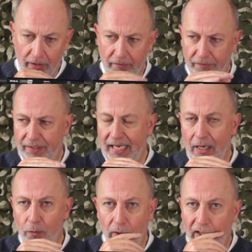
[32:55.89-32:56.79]
For
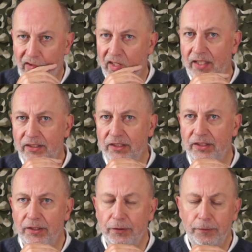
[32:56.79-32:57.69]
now, what I'd like to
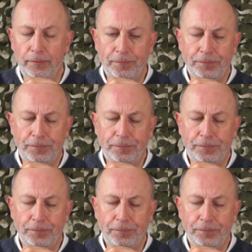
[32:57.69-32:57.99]
do